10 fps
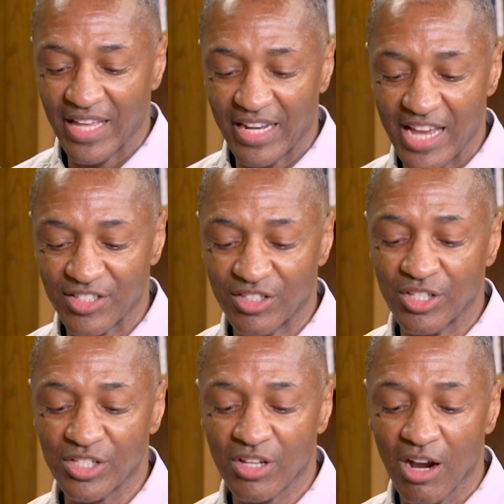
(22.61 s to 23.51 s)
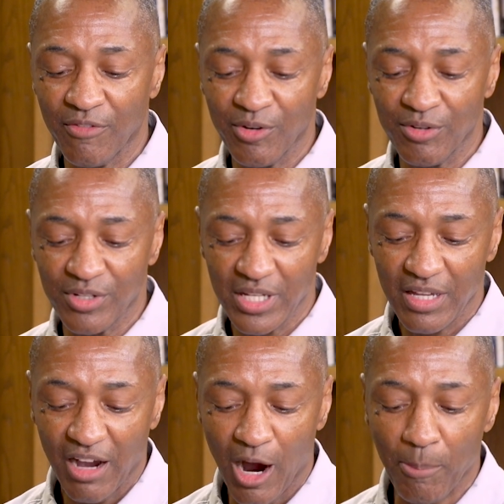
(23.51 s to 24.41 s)
that has discovered
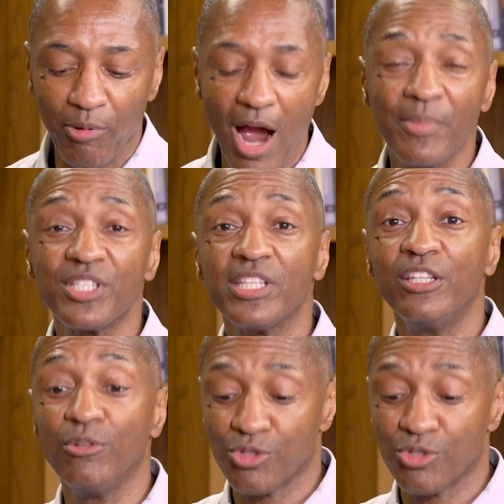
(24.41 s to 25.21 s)
a promising new